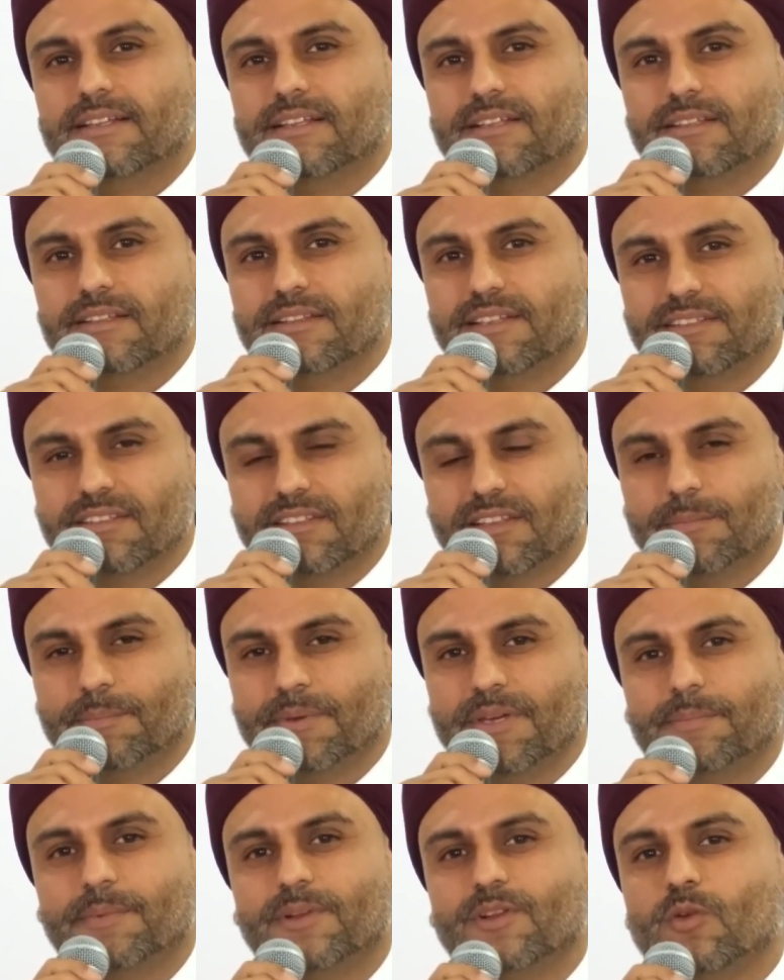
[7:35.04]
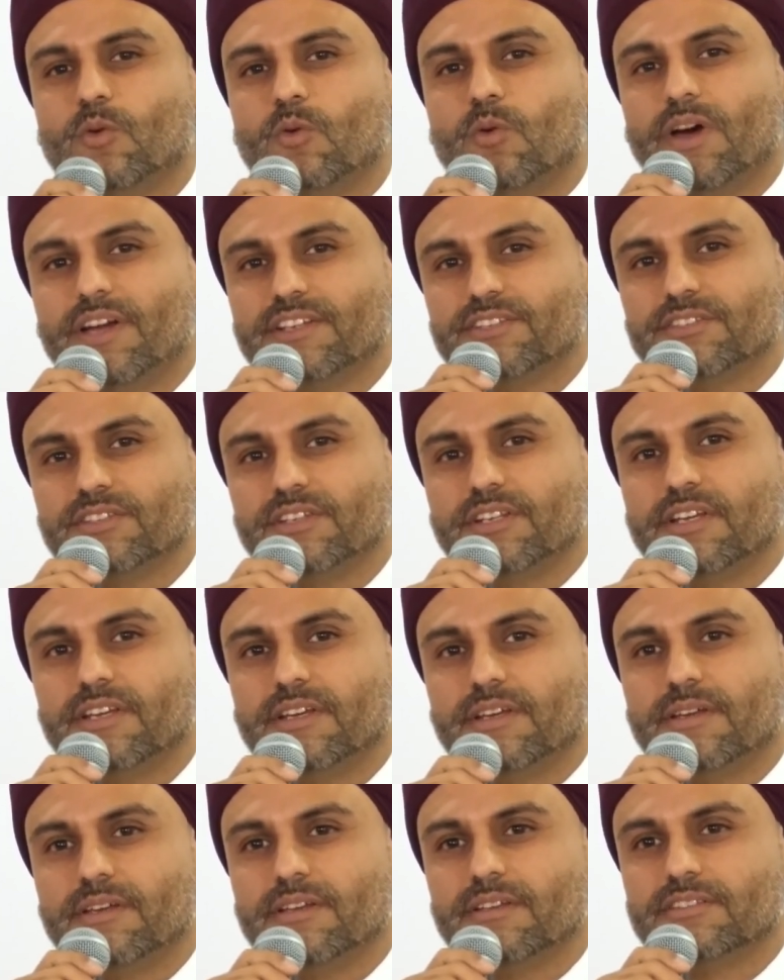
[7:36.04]
these are the people who
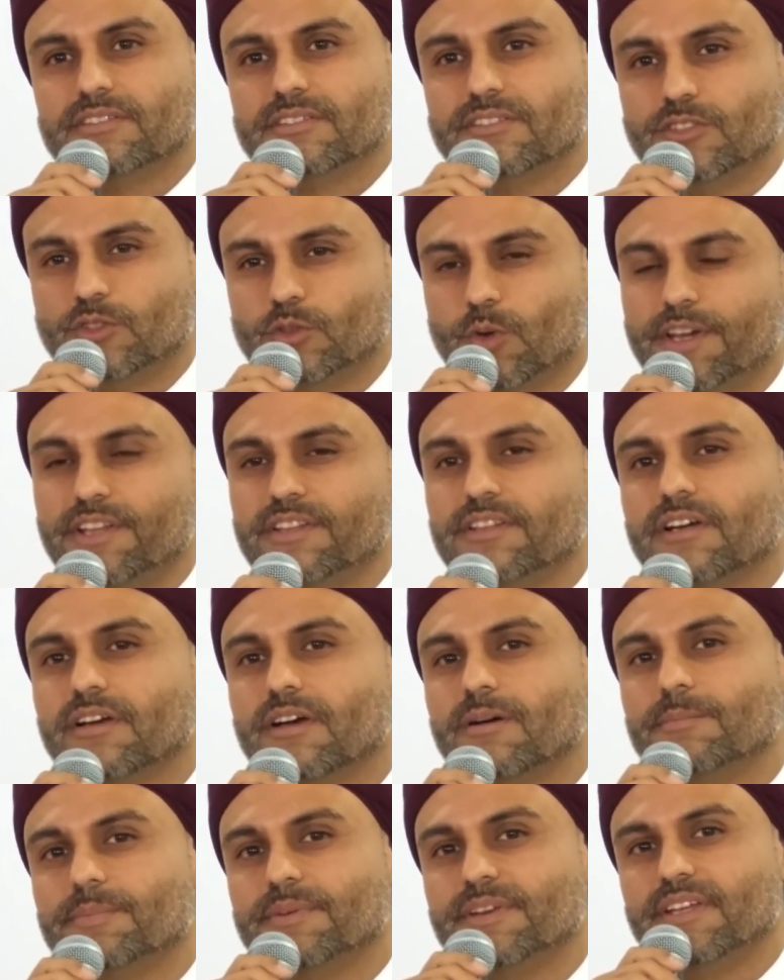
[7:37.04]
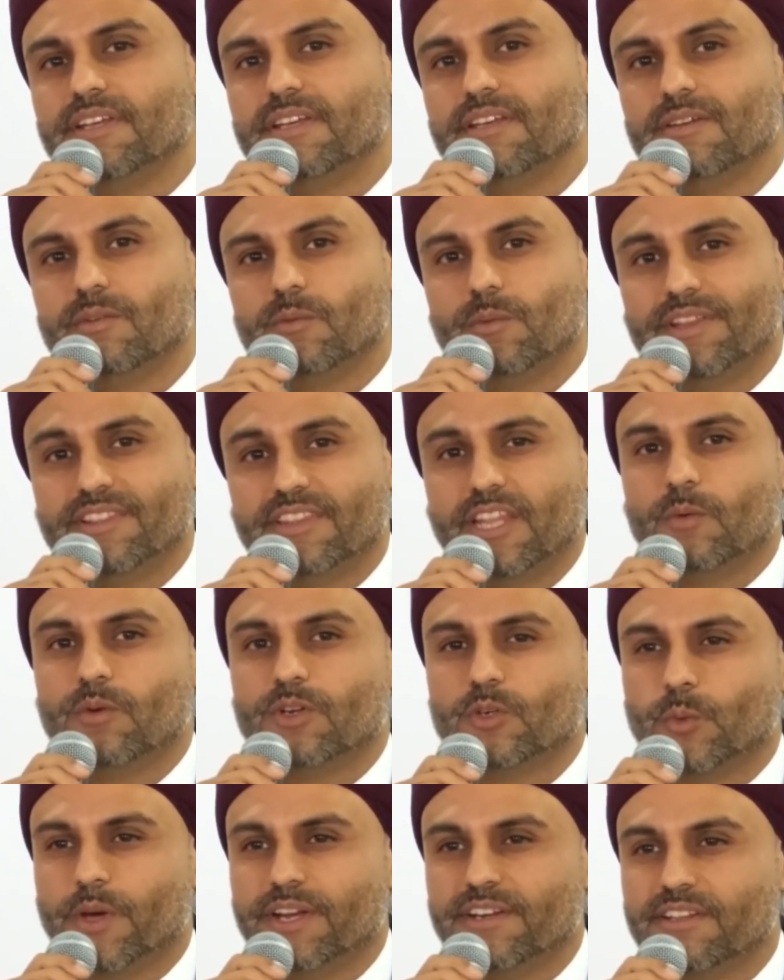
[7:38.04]
actually joined the company when they were
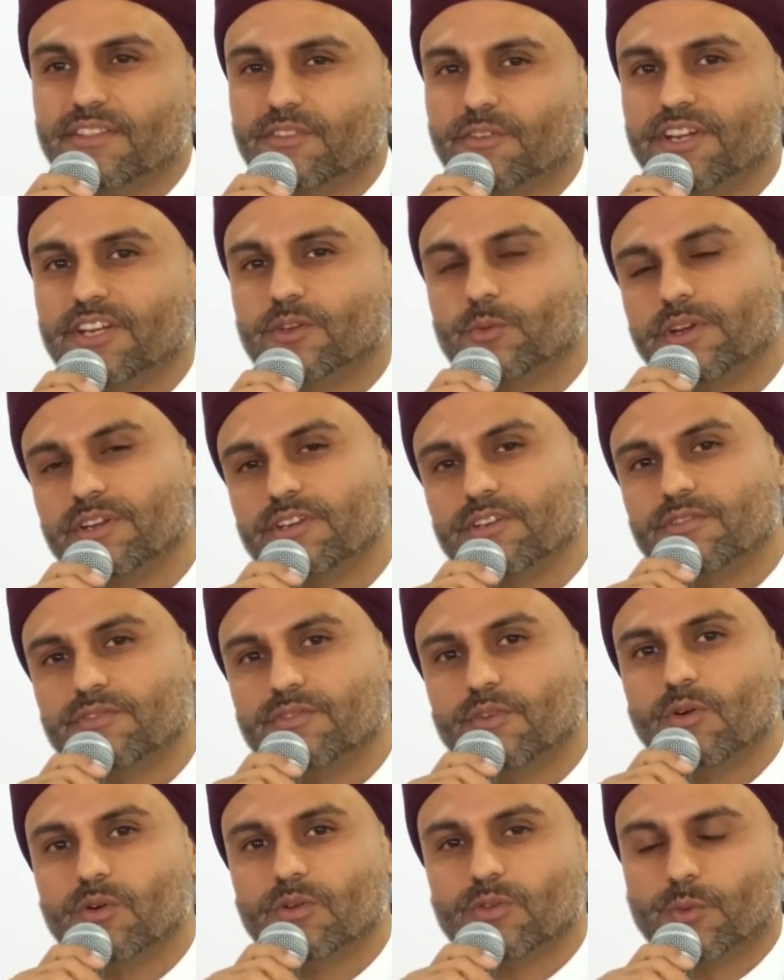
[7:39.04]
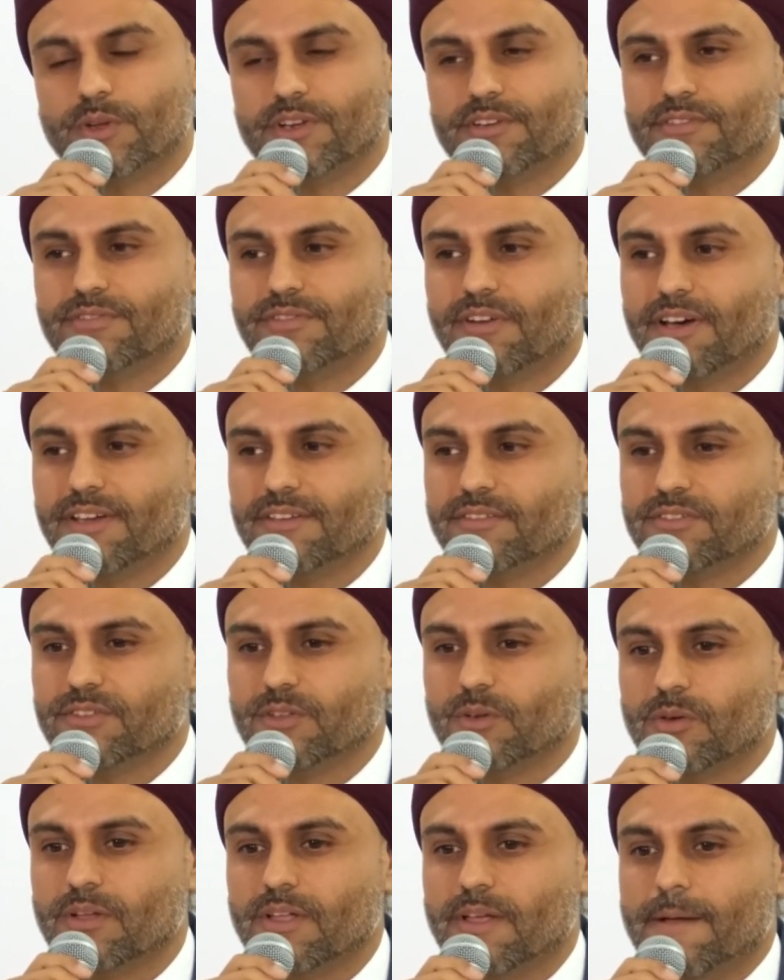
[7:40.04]
23, 24, 25.
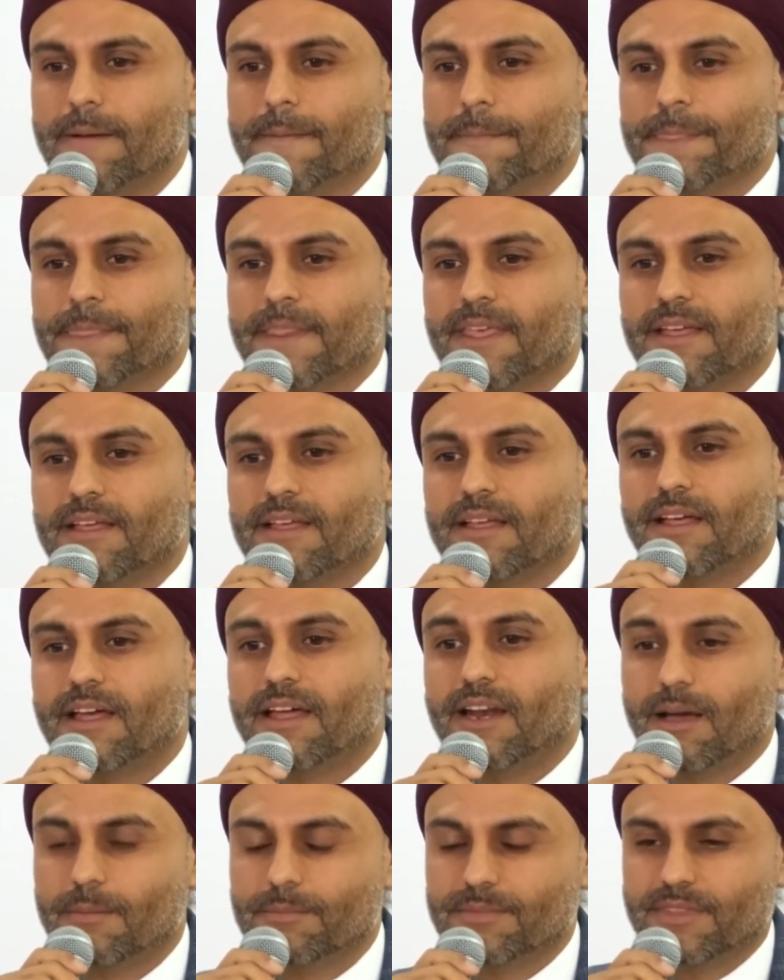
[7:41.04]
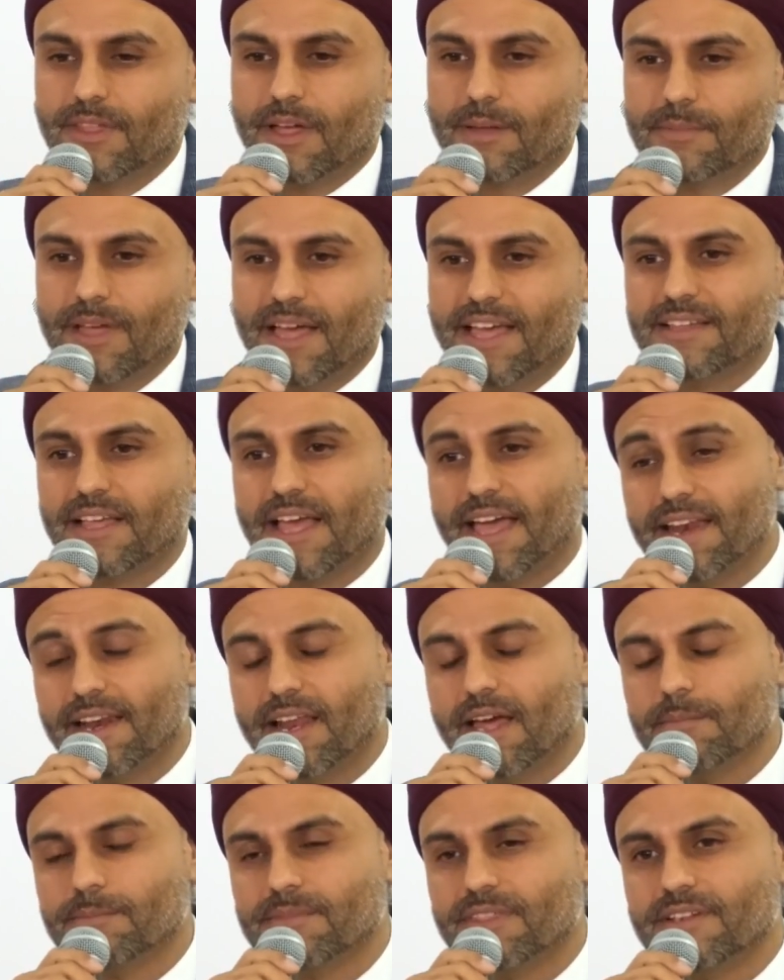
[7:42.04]
So and
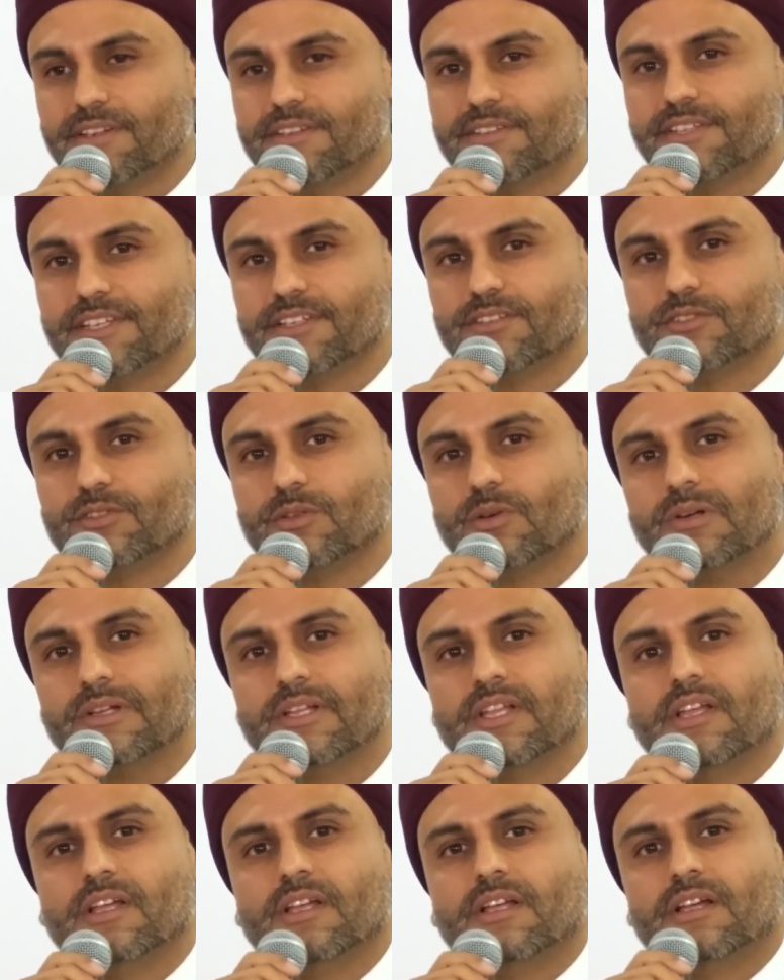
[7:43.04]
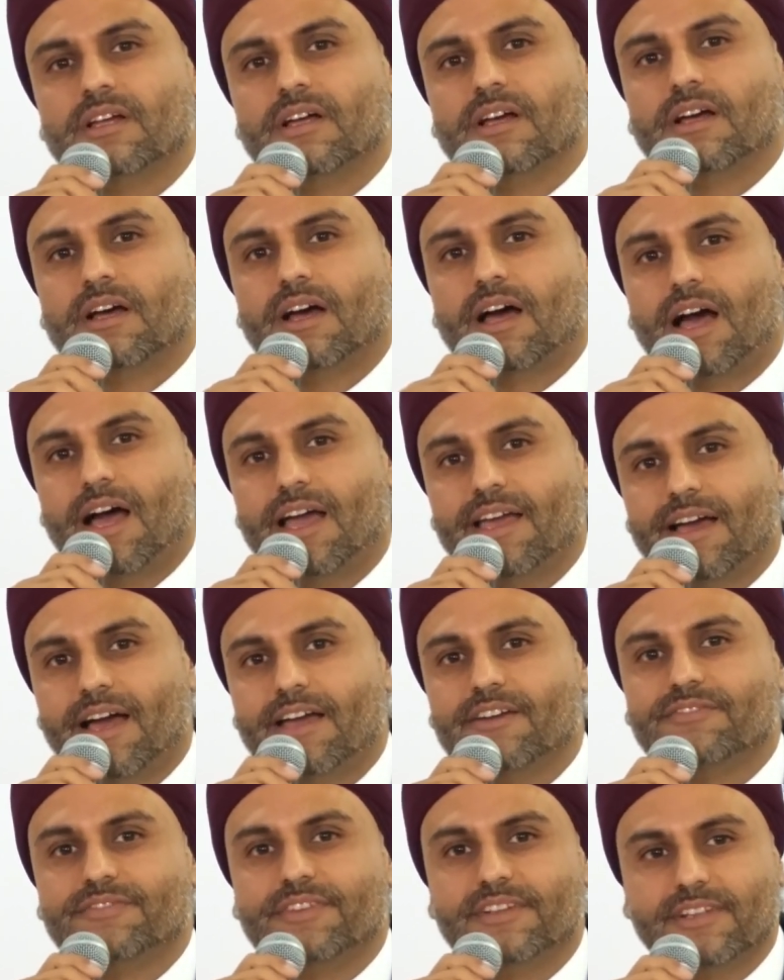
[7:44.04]
I'm 36. So
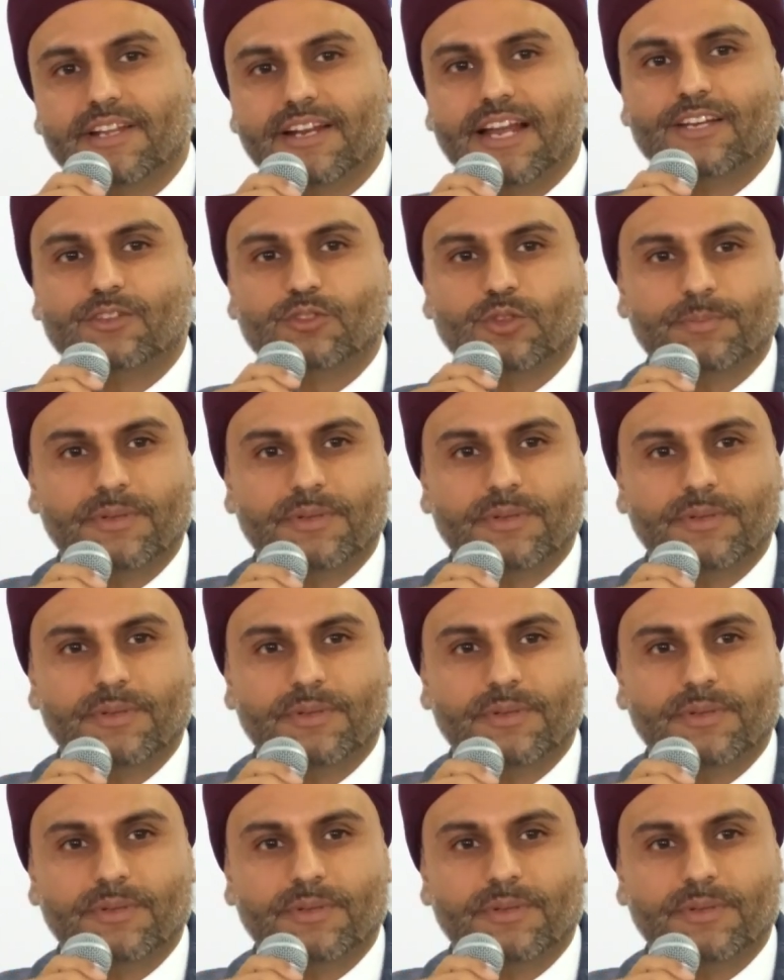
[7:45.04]
I feel that I should be